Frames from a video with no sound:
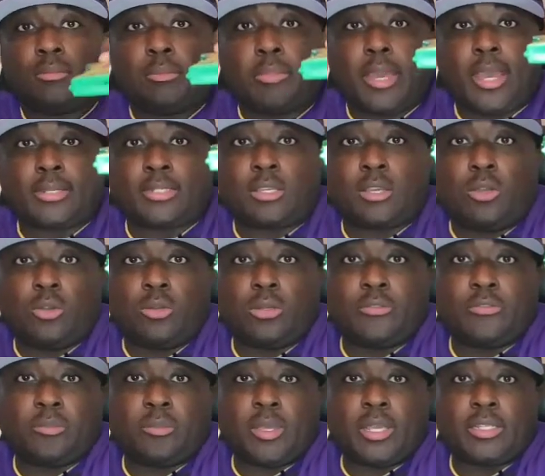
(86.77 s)
Batch code
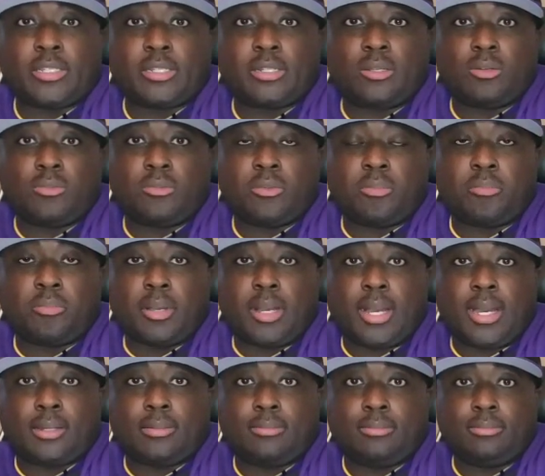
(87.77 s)
information on the
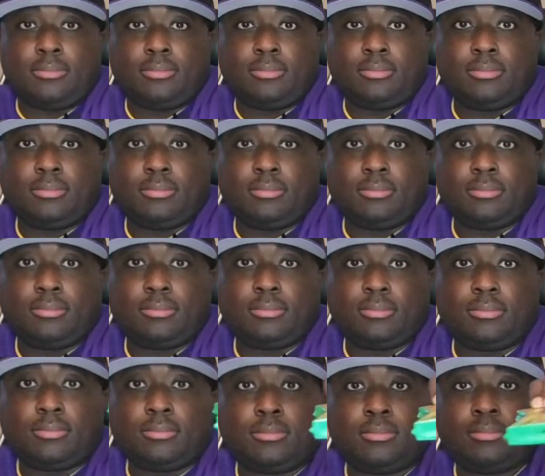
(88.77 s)
bottom.
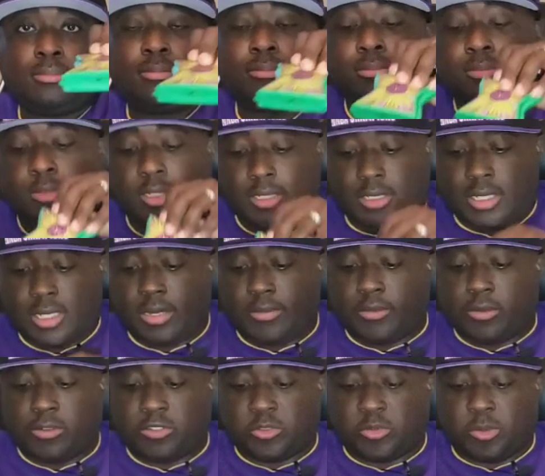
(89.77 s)
Let's give
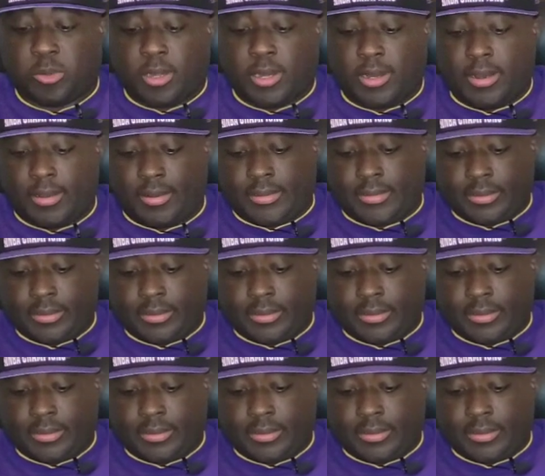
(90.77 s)
her a spray.